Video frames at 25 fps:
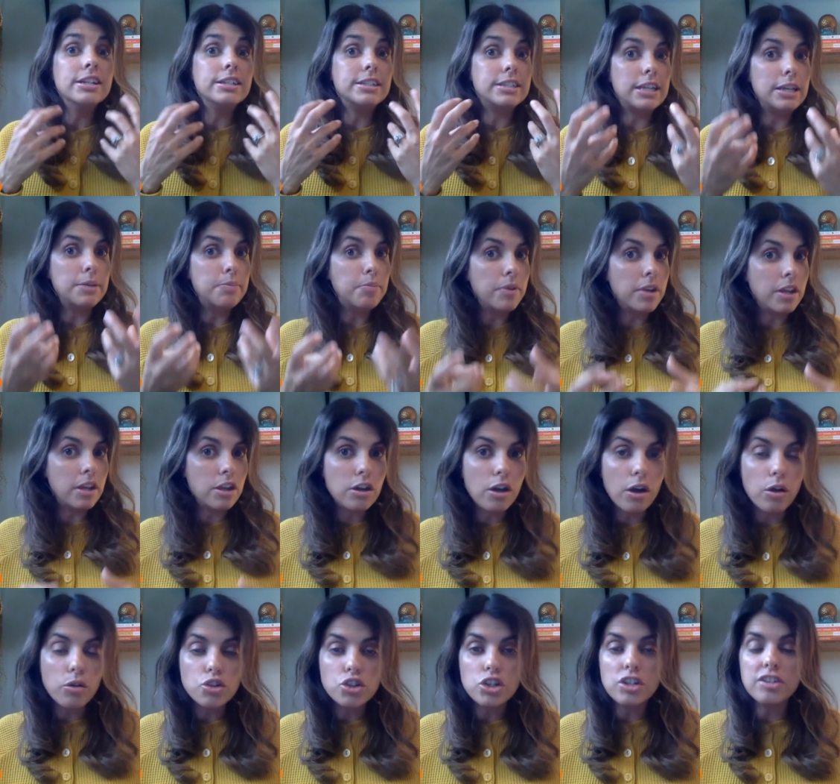deepening
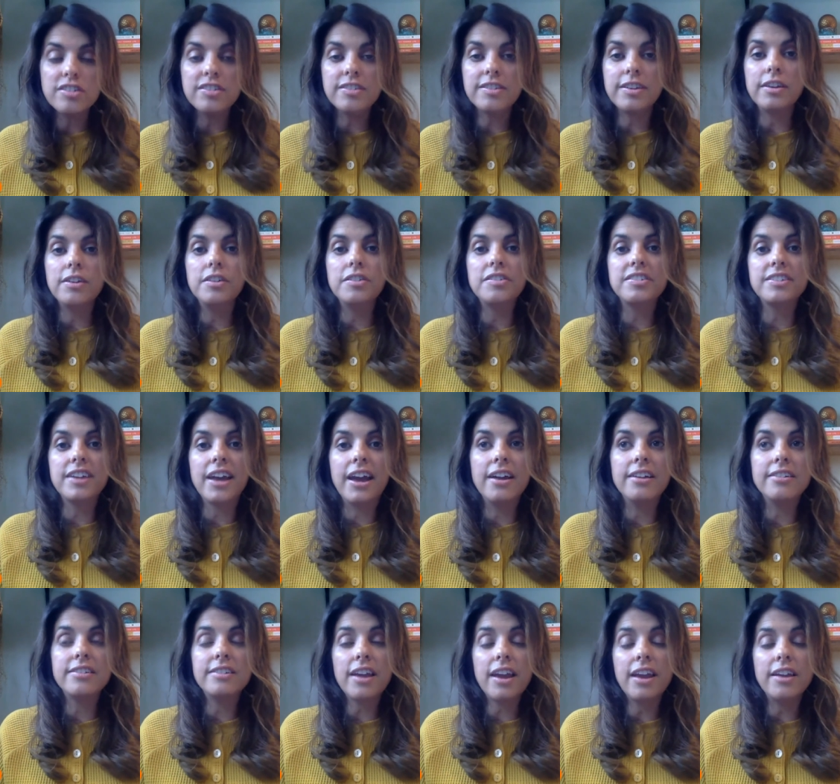coaching skill
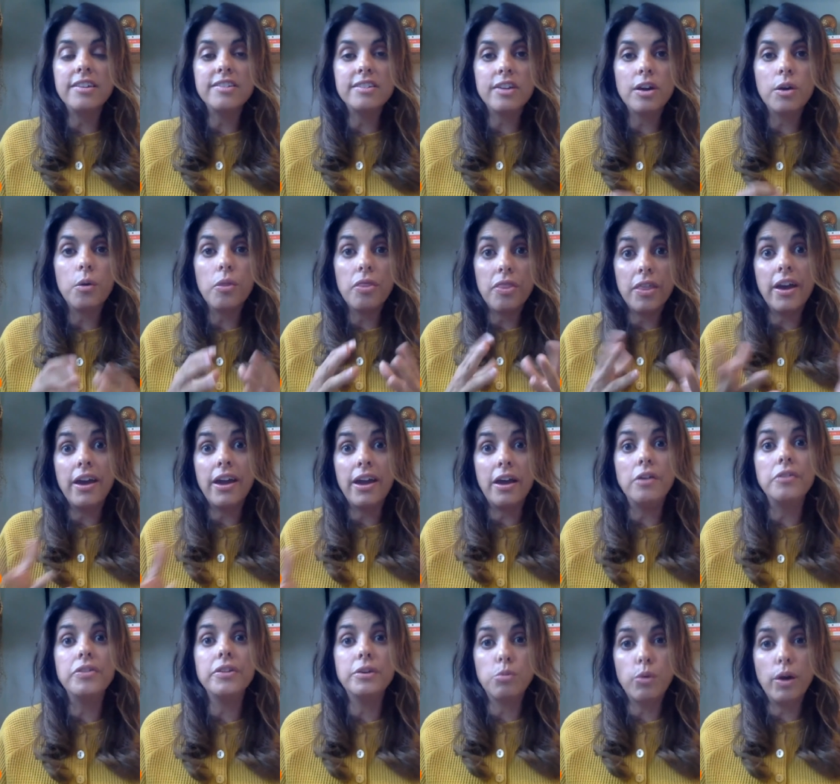sets. And so the
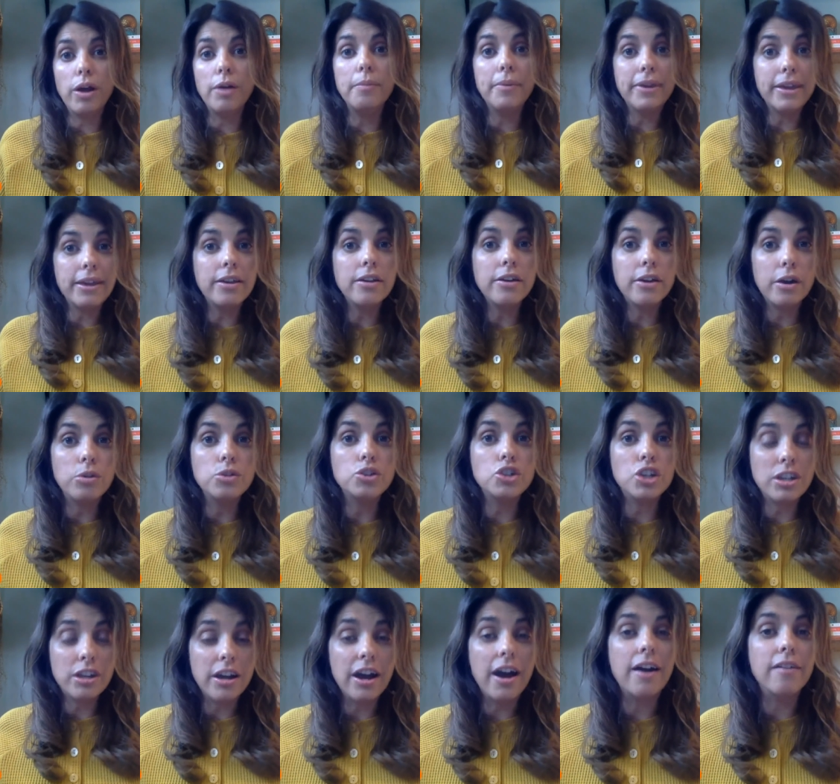Health and well-being
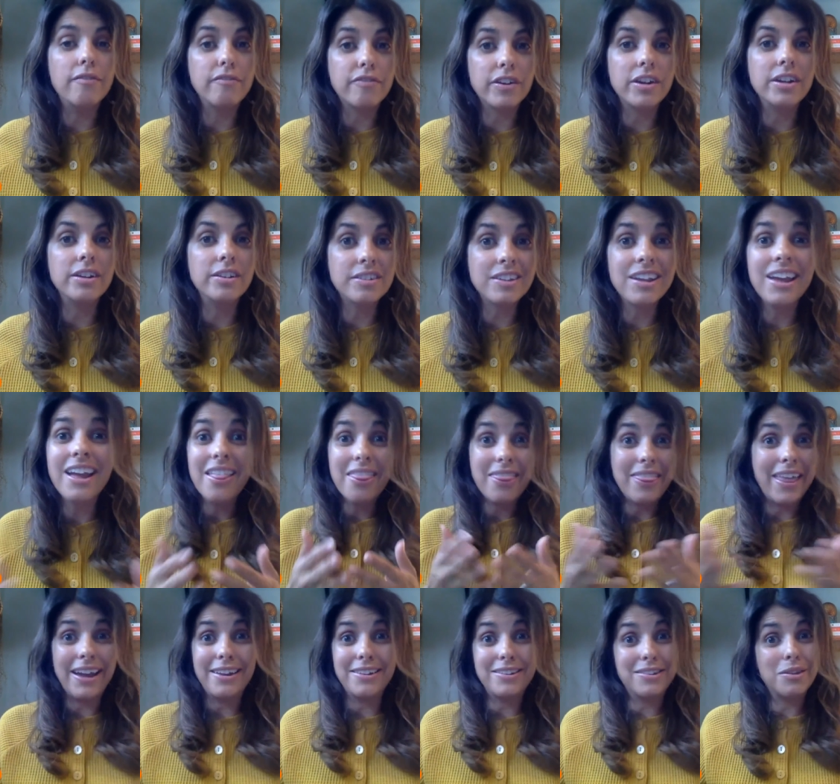Coaching Conference
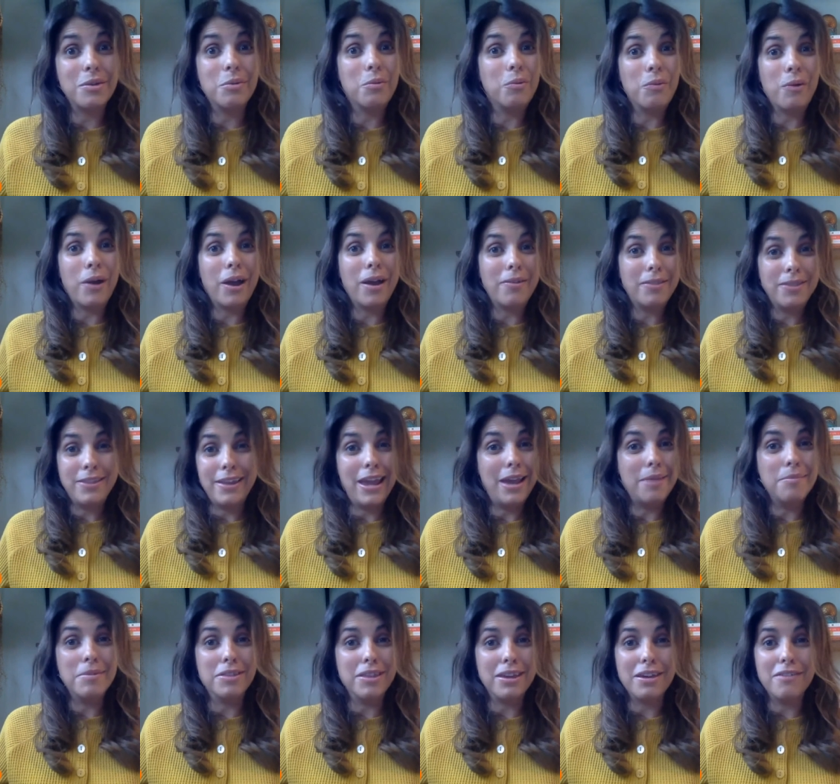that's the web-
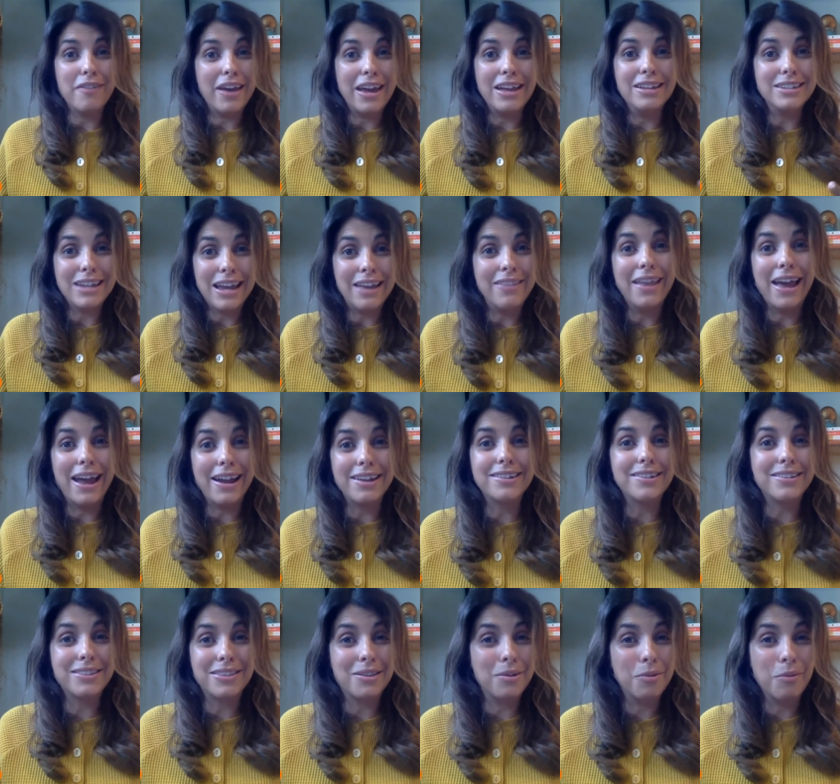name of the event, and that's
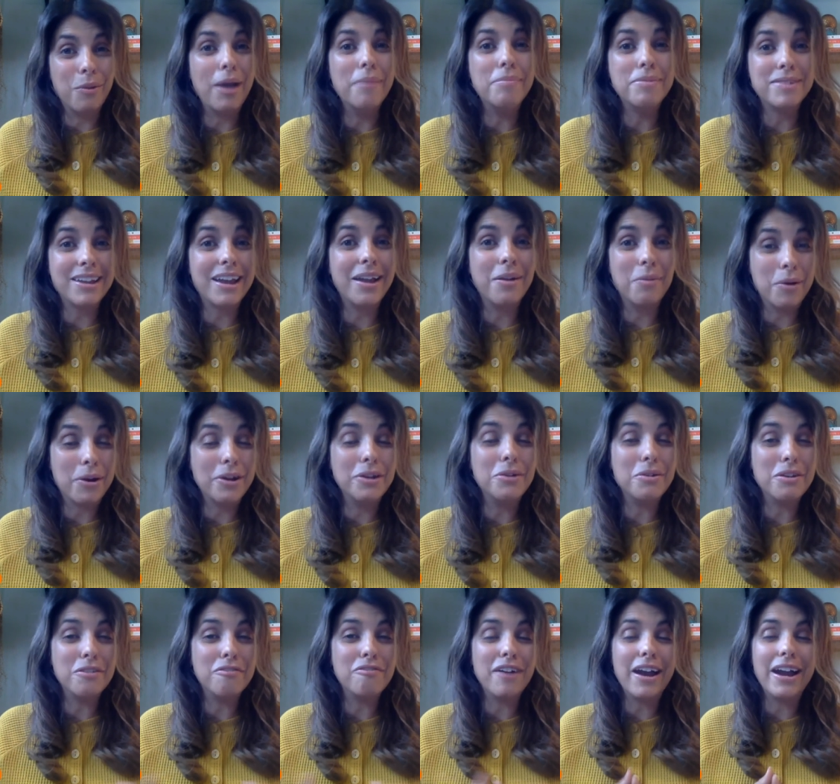the website where you
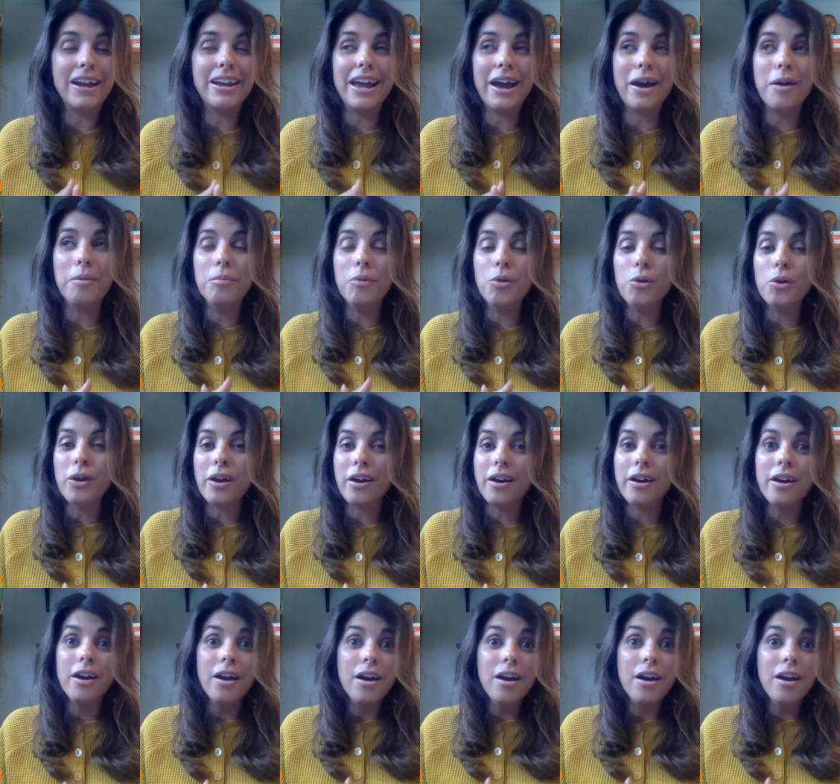can find out more.